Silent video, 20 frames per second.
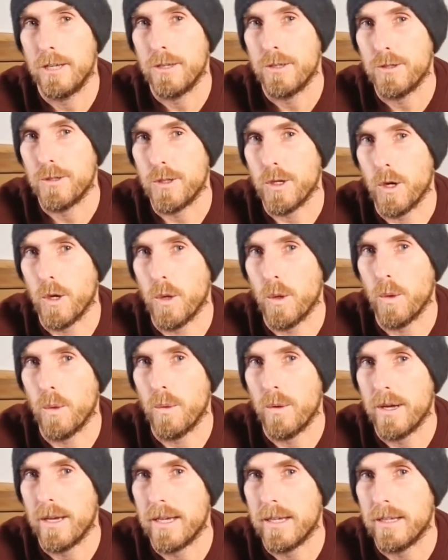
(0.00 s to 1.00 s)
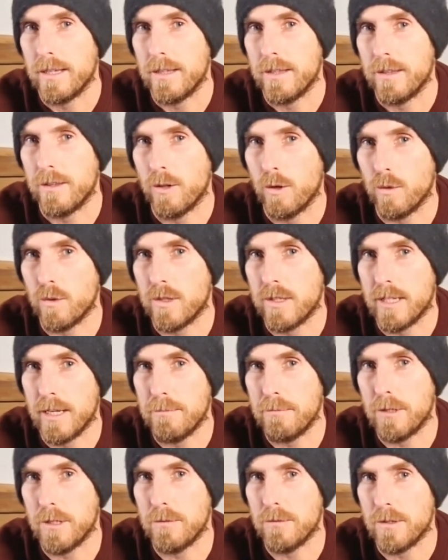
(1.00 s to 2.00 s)
So those
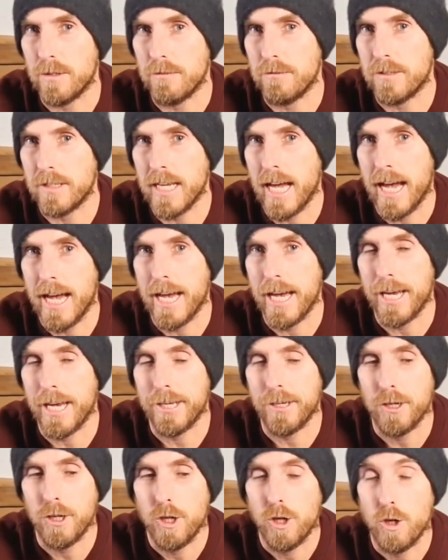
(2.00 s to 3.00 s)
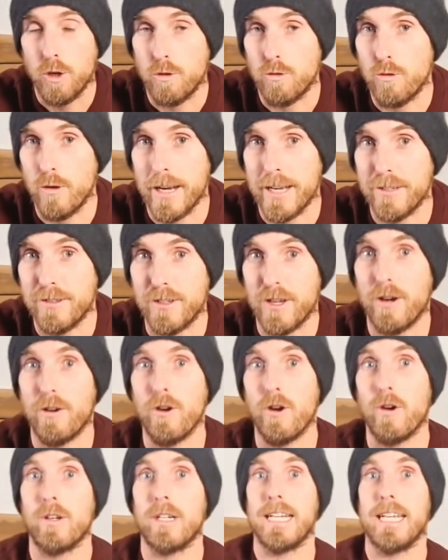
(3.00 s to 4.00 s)
symptoms of SAD raise their
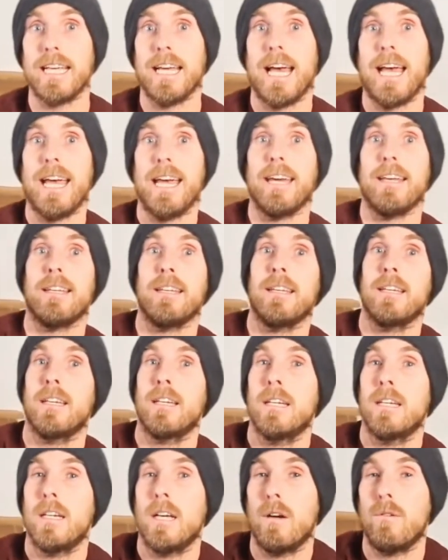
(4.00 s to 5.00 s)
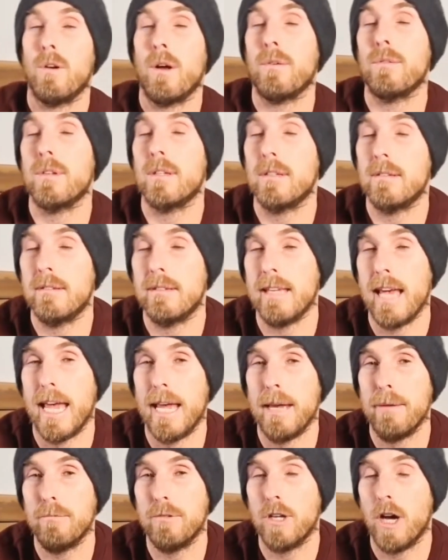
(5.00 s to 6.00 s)
ugly head around the
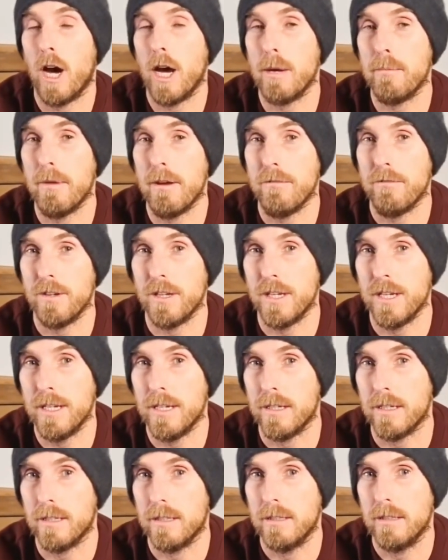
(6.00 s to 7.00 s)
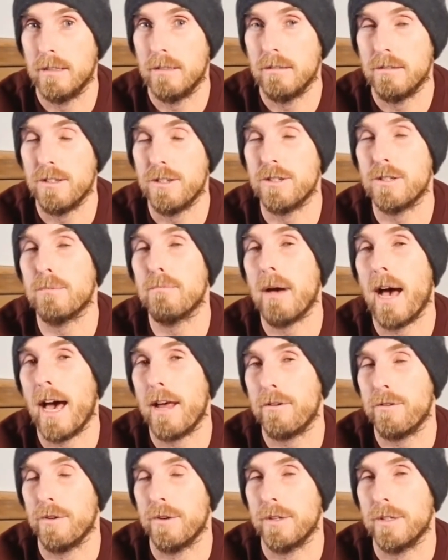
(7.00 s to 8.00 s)
same time every year. There's a
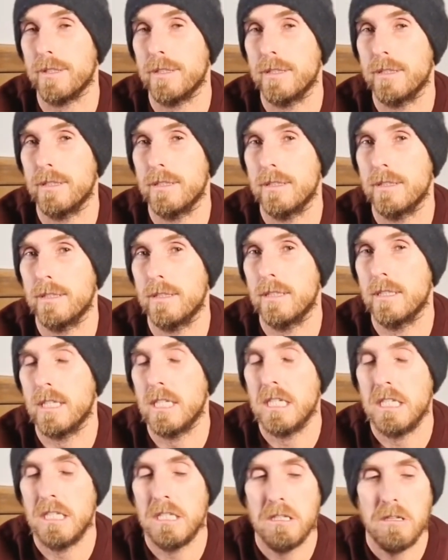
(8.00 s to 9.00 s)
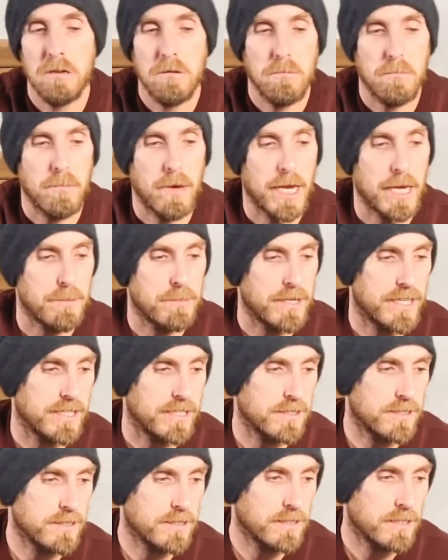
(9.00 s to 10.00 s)
pattern. Maybe
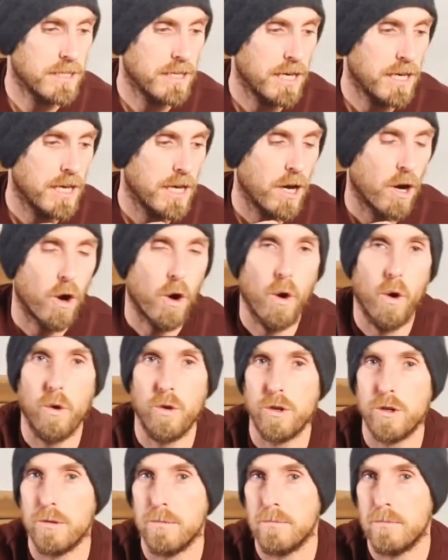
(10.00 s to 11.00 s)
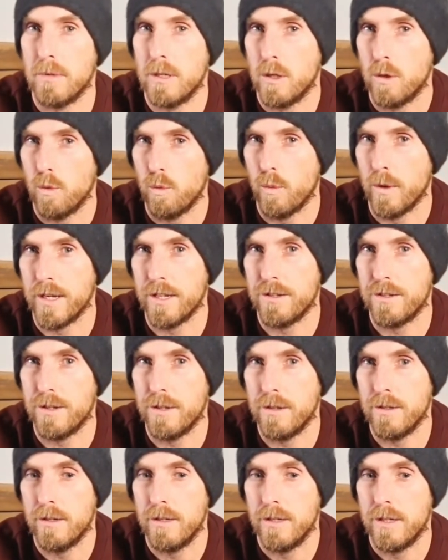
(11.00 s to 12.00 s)
it's autumn,
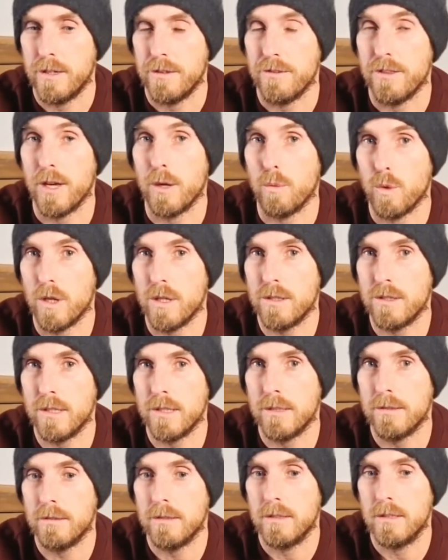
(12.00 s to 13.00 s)
winter, they worsen.